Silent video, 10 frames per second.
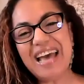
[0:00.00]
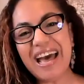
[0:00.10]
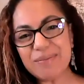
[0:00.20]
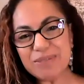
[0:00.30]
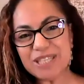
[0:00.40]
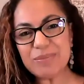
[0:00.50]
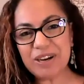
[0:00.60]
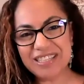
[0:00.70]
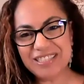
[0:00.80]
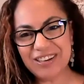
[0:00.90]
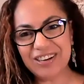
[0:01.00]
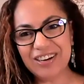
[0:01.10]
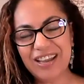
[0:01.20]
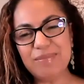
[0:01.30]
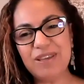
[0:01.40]
I'm Samar Hattar.
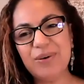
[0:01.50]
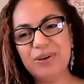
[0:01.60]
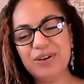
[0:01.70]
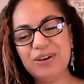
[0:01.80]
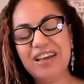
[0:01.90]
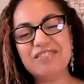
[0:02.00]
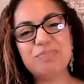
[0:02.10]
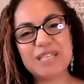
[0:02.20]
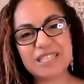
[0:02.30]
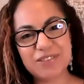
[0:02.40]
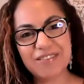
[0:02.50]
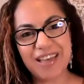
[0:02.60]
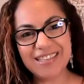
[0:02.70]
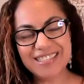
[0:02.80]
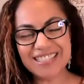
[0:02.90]
I'm the owner of Blissful
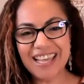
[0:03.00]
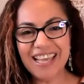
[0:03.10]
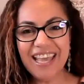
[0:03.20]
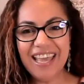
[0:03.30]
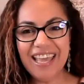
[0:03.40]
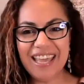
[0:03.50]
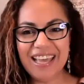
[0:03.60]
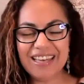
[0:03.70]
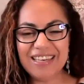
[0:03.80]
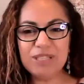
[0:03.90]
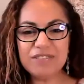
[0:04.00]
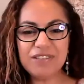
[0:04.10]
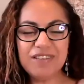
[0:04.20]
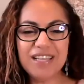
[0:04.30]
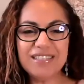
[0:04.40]
Events. And Blissful
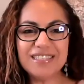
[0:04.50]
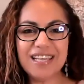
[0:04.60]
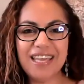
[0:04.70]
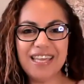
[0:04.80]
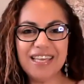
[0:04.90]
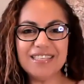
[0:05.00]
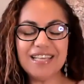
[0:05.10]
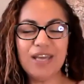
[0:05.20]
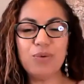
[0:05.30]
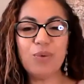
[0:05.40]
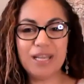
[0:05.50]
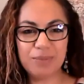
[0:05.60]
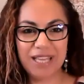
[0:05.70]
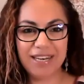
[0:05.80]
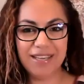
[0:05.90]
Events is a wedding
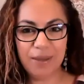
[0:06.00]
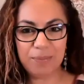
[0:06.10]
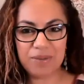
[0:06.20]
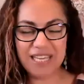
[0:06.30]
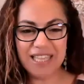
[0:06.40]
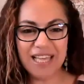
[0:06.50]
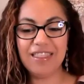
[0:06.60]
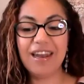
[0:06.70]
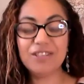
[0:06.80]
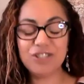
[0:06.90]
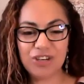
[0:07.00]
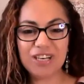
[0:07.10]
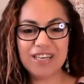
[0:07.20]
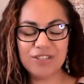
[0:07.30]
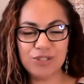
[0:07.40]
planning company that I
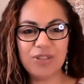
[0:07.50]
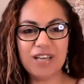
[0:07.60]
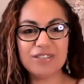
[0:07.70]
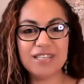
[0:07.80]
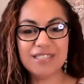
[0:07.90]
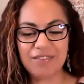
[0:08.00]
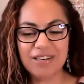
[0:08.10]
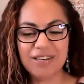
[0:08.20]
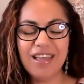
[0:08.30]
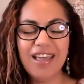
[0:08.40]
started in 2007.